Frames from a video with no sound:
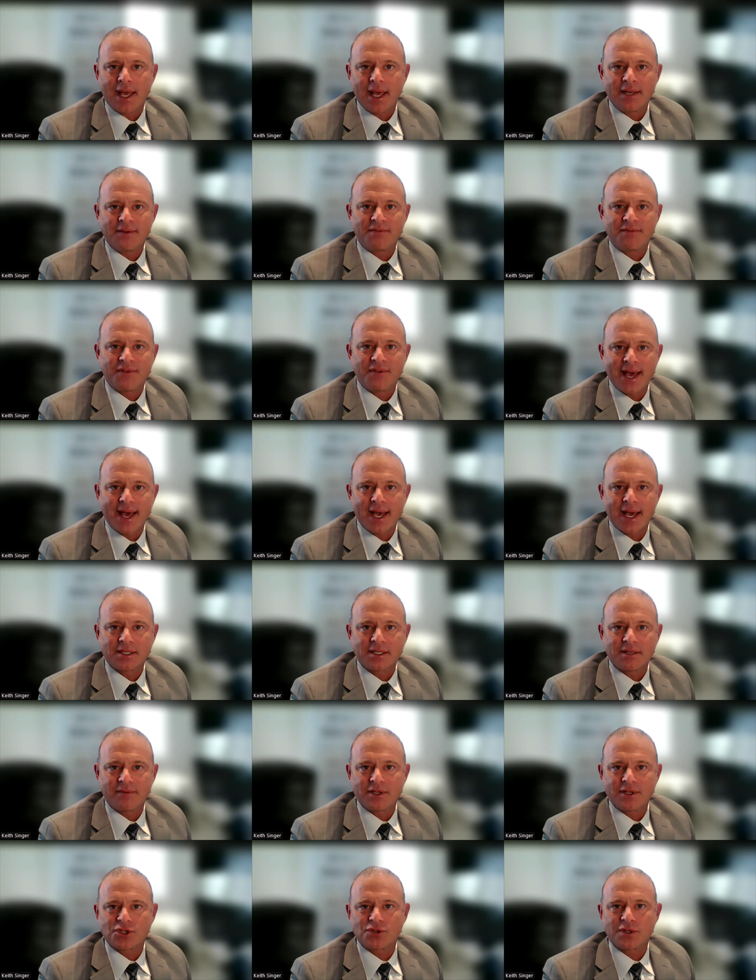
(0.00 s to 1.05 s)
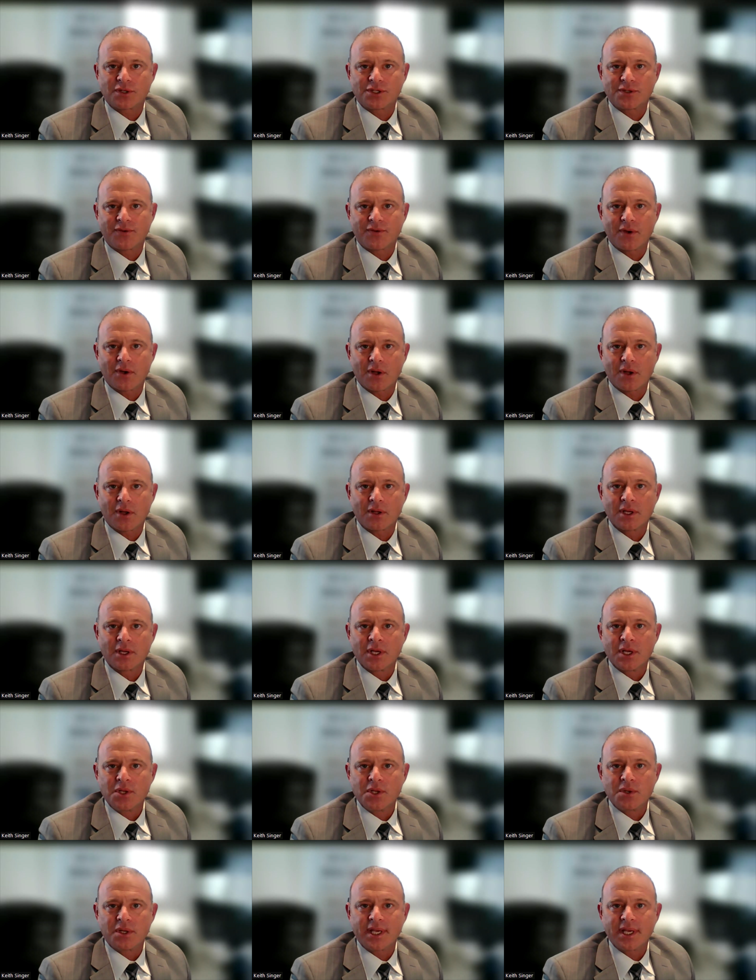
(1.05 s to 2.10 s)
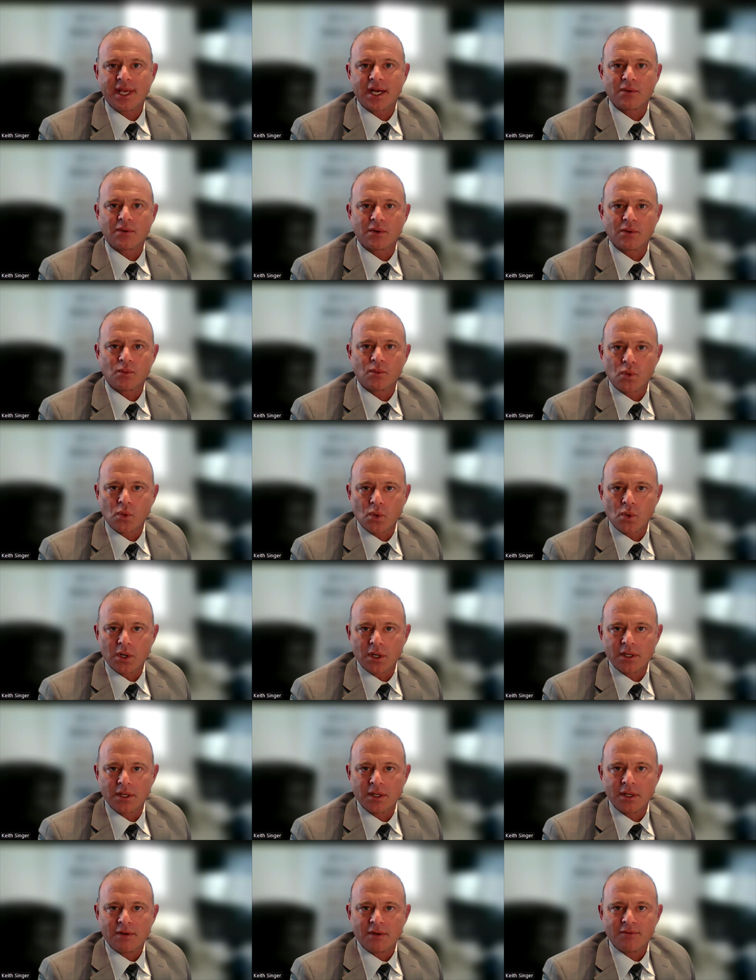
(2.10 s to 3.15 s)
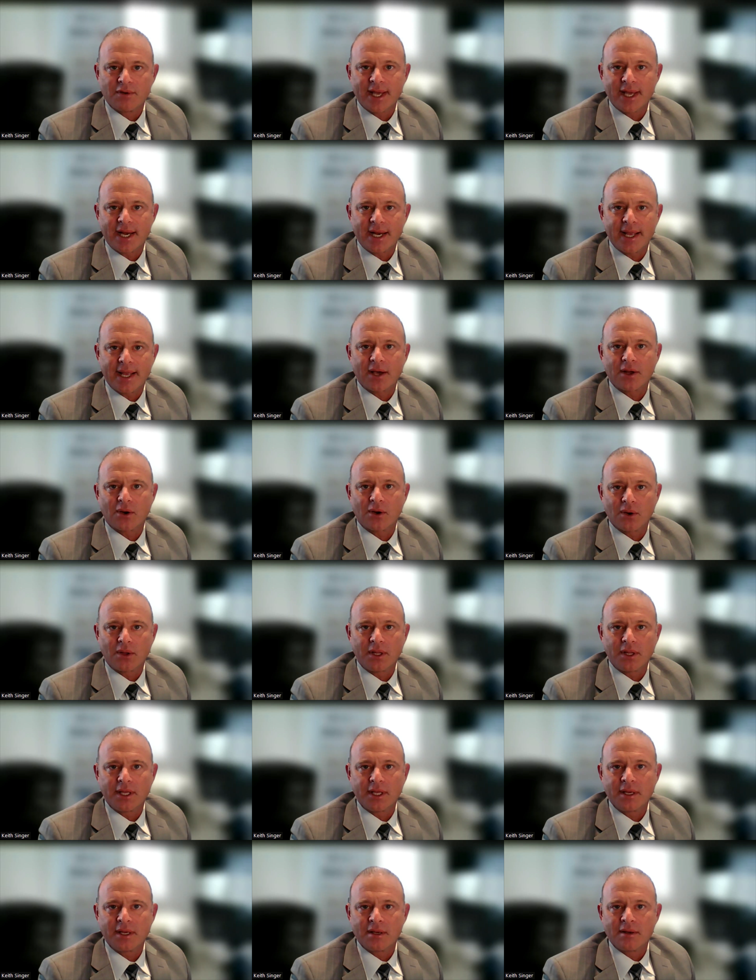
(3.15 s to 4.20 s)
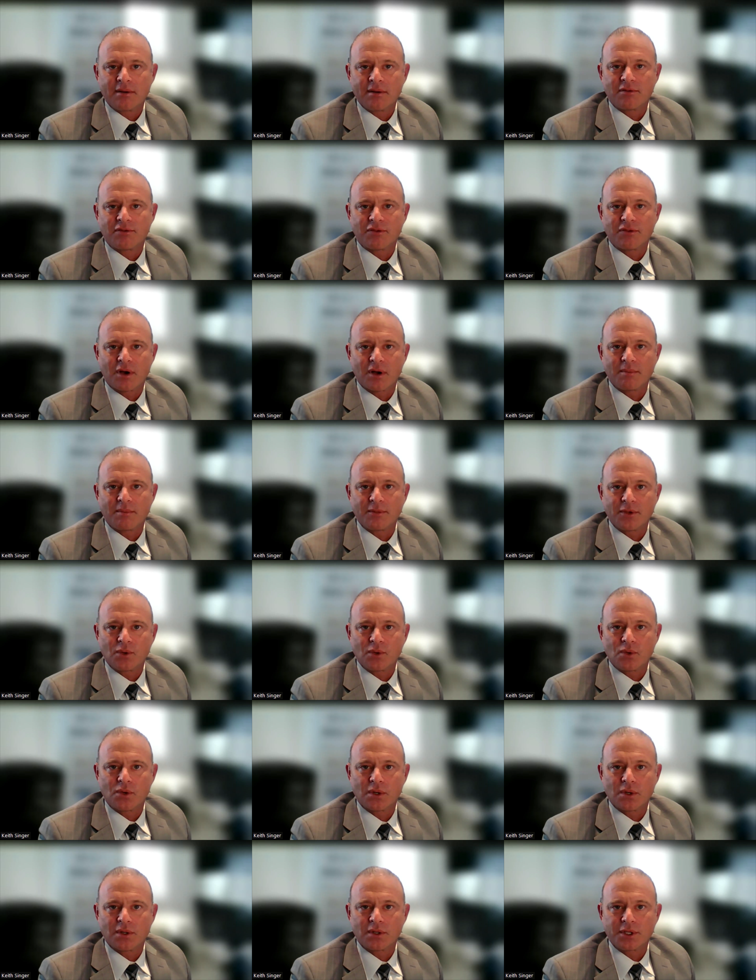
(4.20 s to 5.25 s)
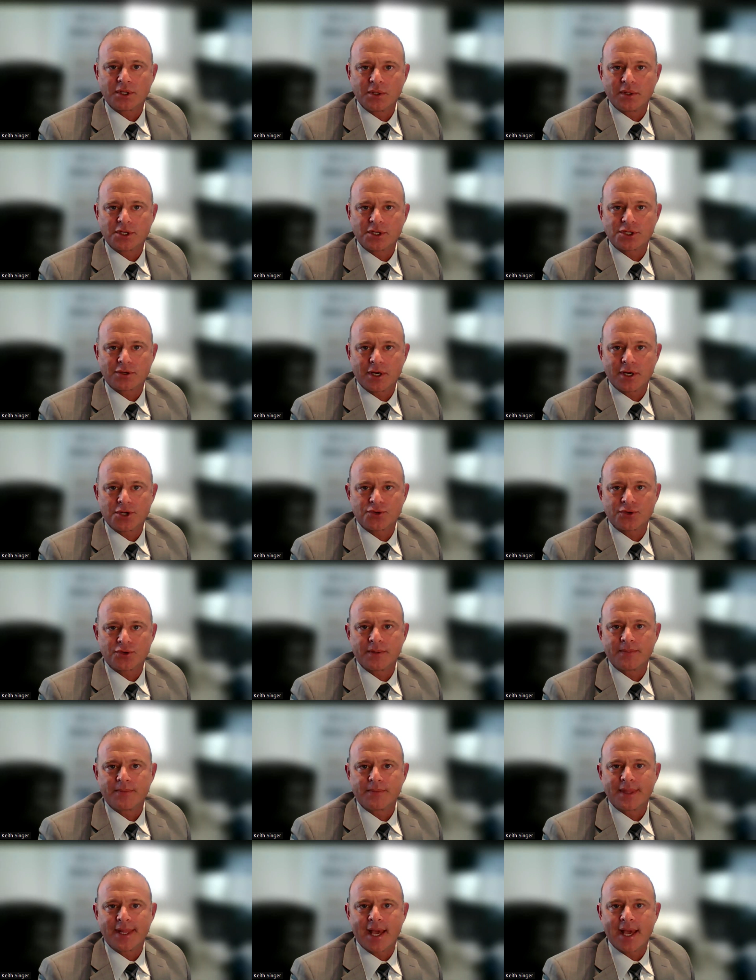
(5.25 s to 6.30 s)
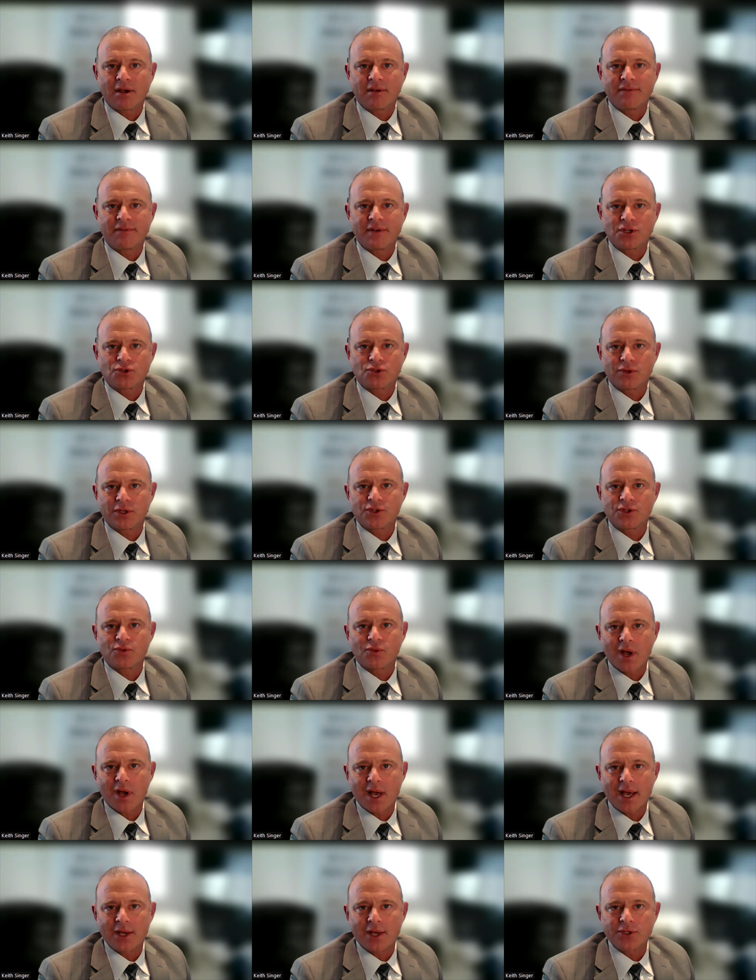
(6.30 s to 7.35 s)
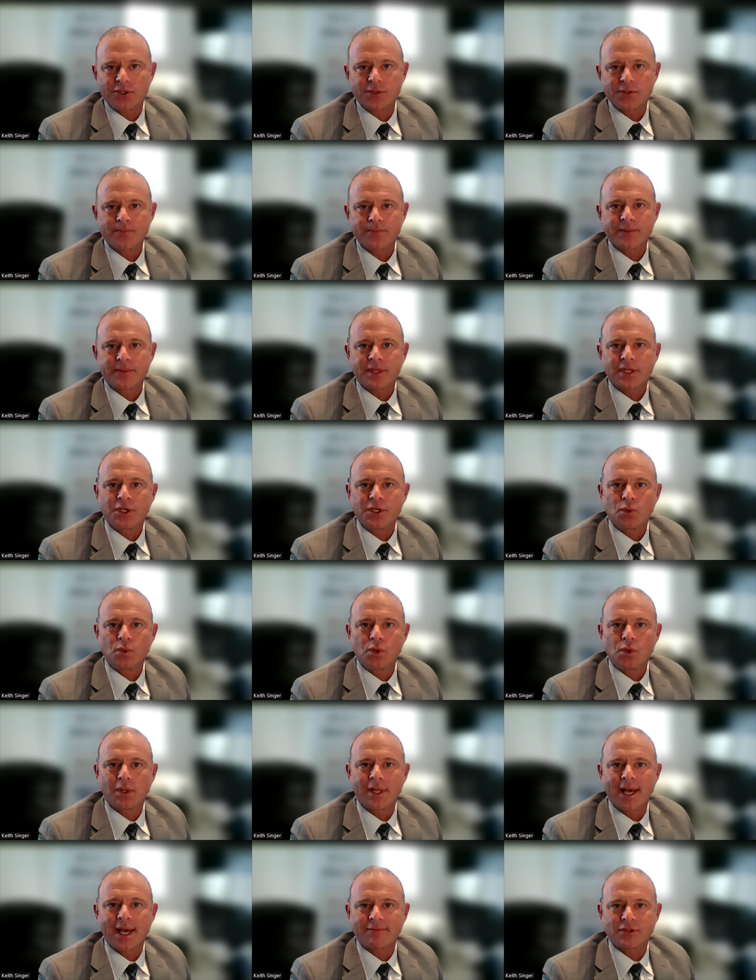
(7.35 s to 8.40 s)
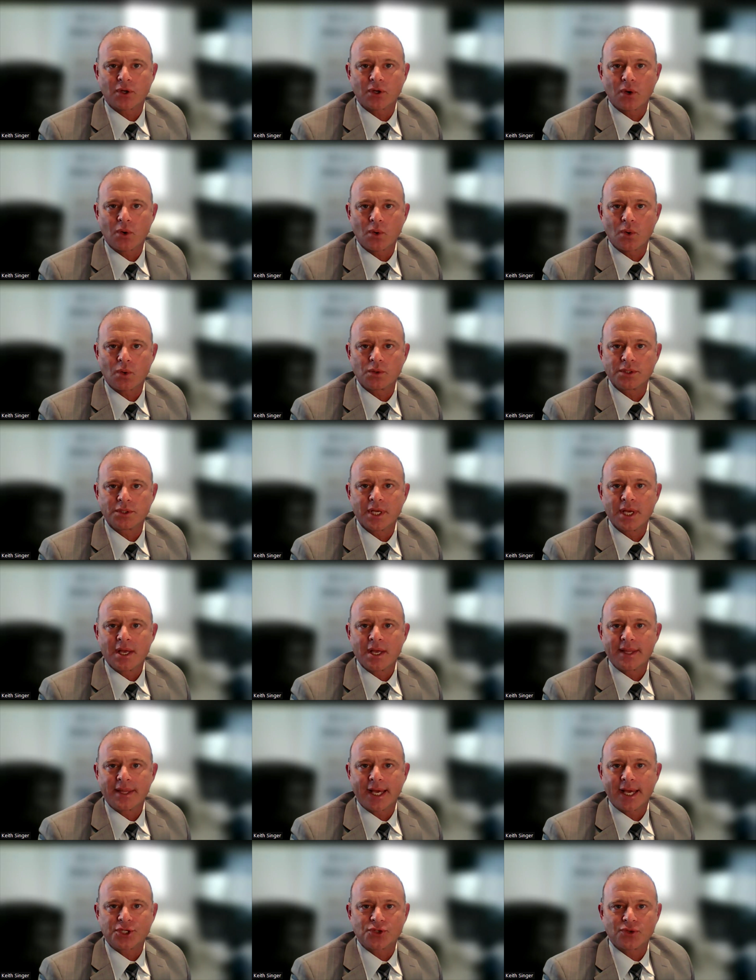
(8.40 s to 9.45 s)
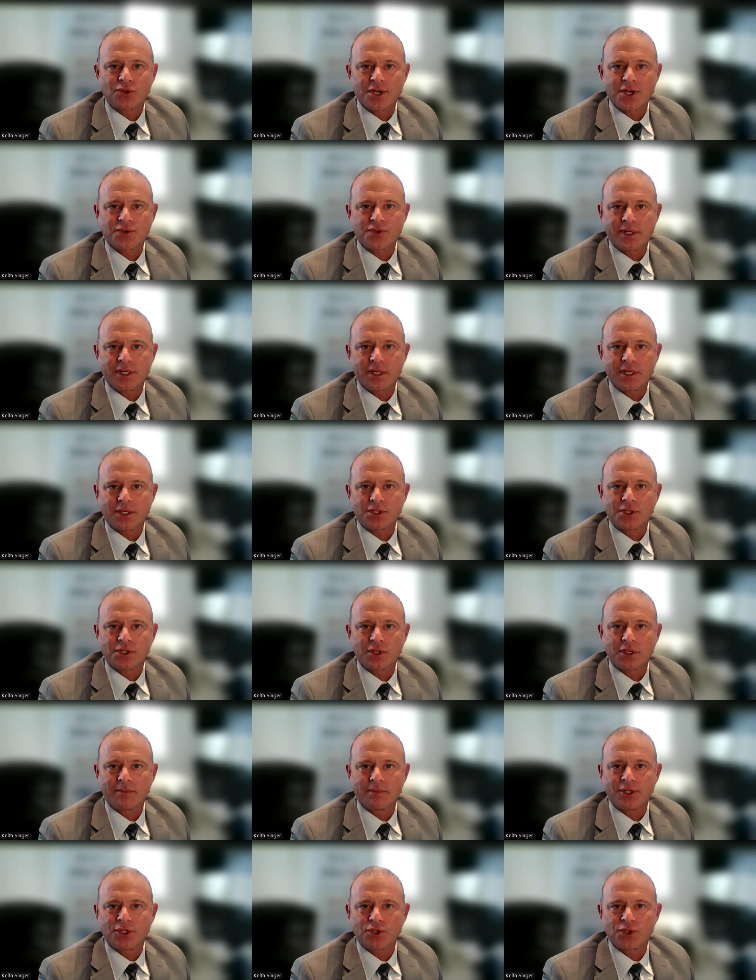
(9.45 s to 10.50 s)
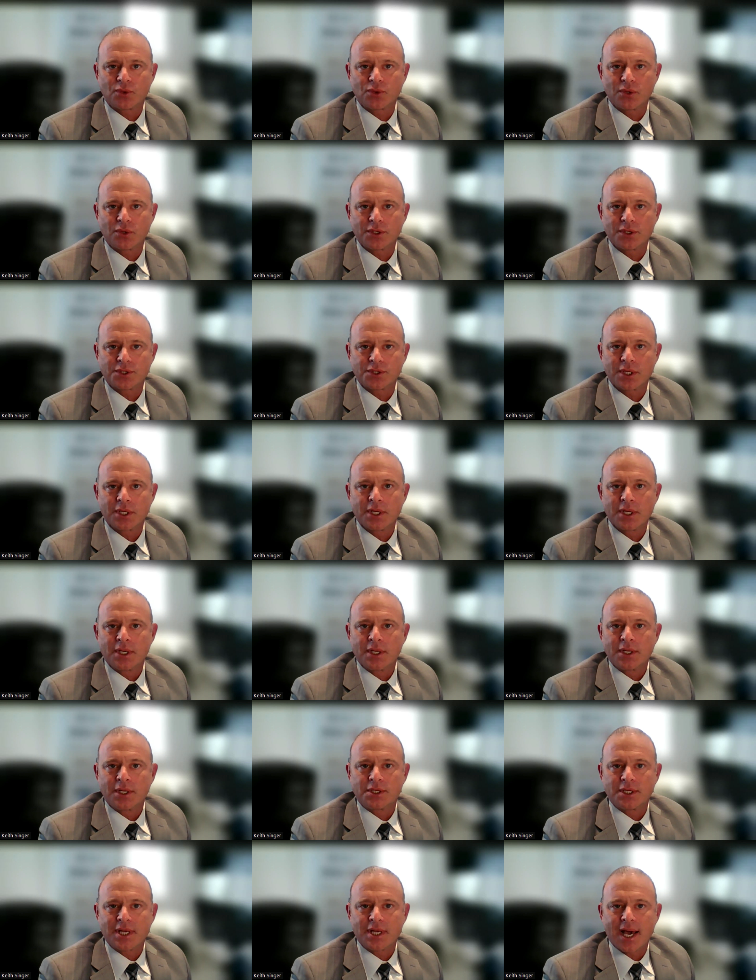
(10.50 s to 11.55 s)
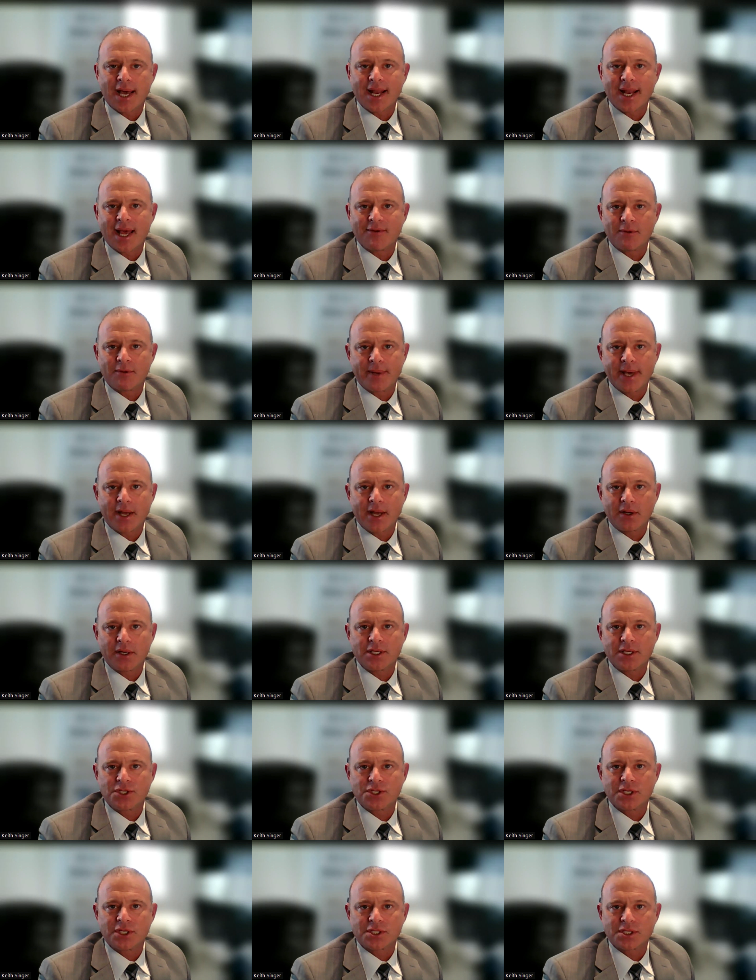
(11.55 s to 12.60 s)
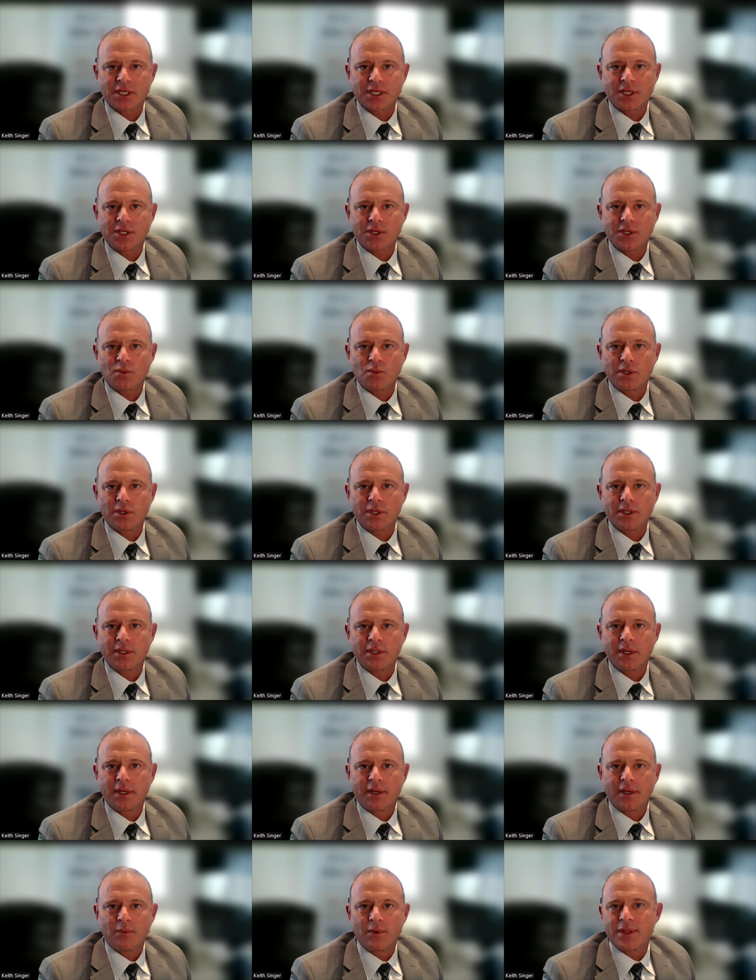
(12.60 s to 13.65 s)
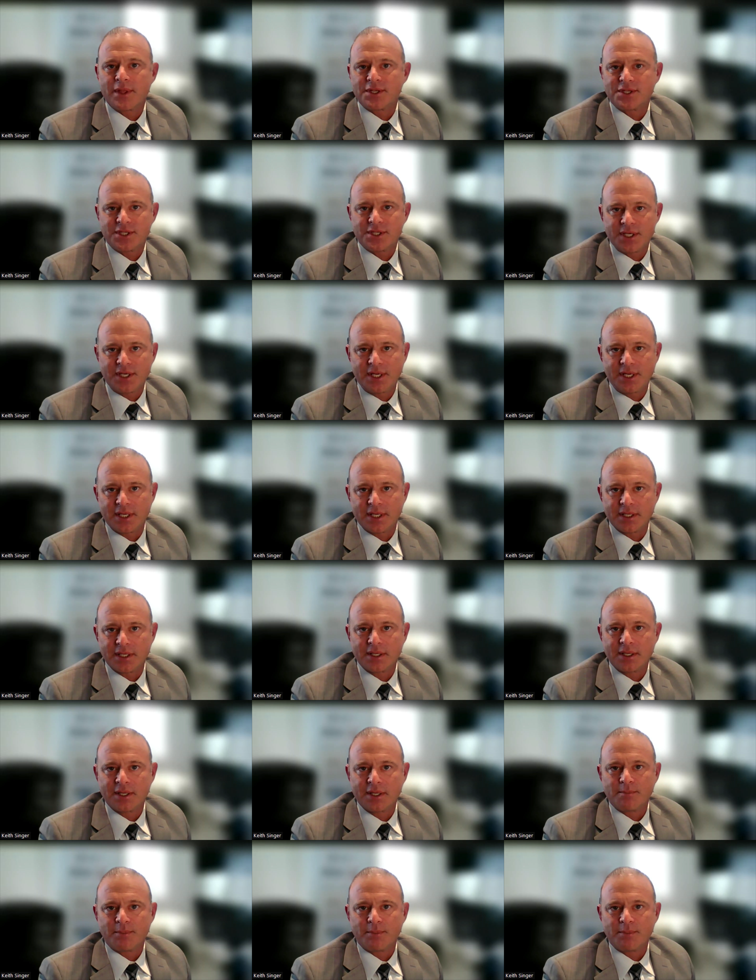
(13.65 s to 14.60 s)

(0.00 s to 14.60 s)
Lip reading: And in fact, if interest rates fall, you can get a reward for getting out early from your US Treasury. Now, if interest rates rise, you will have to hold that Treasury until it matures to not have a penalty, just like you would with a CD.